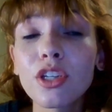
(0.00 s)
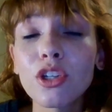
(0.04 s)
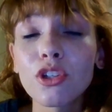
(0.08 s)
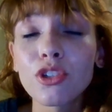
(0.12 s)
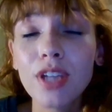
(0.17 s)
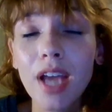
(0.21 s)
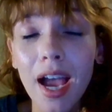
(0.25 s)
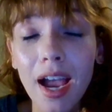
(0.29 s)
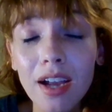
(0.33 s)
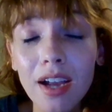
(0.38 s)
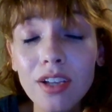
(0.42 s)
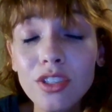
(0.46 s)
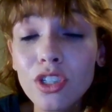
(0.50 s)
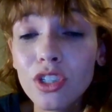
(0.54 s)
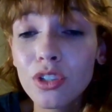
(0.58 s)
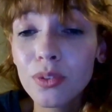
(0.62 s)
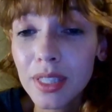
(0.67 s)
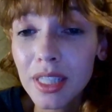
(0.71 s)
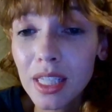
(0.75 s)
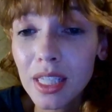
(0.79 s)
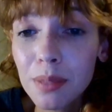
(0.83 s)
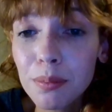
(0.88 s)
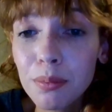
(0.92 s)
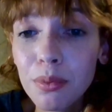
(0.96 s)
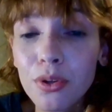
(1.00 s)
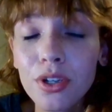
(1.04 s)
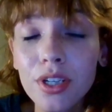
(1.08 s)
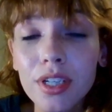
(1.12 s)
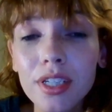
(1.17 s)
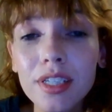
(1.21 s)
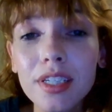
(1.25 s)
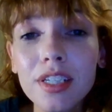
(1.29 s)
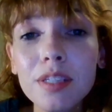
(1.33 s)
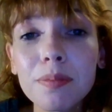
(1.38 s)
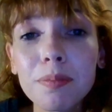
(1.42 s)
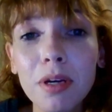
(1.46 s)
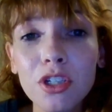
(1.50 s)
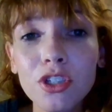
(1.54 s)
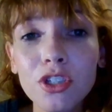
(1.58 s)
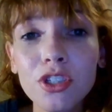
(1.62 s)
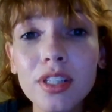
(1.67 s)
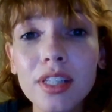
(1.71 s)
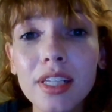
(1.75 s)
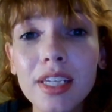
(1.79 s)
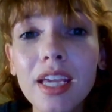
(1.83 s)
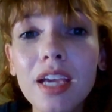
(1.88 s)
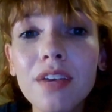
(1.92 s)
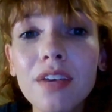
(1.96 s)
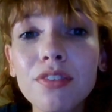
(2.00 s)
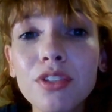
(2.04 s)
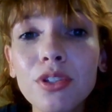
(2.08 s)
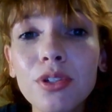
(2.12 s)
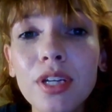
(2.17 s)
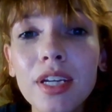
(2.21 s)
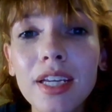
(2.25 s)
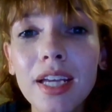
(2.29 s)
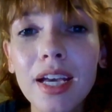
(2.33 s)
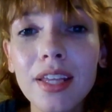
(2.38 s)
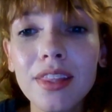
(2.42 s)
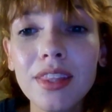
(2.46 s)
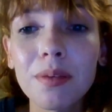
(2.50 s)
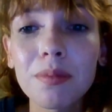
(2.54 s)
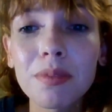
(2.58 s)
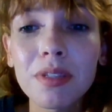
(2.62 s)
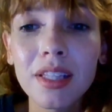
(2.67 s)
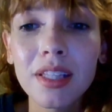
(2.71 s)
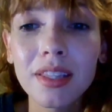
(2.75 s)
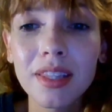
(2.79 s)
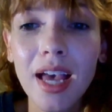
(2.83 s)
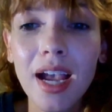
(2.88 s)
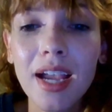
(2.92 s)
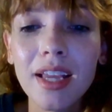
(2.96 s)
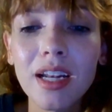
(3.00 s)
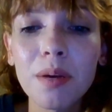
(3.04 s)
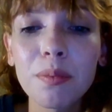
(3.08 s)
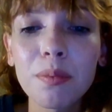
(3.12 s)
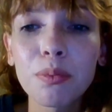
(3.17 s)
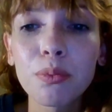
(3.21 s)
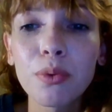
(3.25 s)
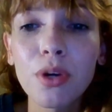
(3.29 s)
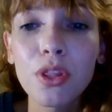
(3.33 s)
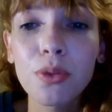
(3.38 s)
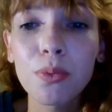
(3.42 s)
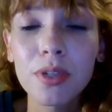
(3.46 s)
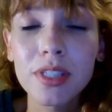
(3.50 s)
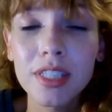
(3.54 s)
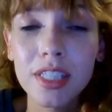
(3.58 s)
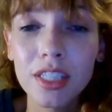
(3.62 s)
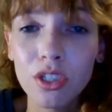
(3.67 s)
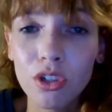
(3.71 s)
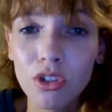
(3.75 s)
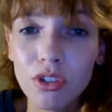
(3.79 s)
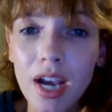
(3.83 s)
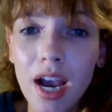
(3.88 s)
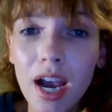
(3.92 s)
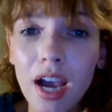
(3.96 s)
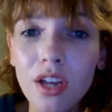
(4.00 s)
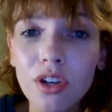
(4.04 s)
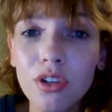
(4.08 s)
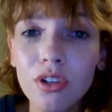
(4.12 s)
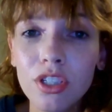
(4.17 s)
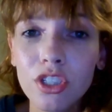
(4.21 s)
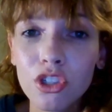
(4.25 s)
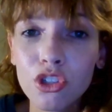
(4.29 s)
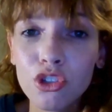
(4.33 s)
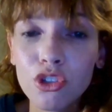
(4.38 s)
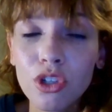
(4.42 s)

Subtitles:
Your tags are really important, especially if you can get them to line up with what's in your title and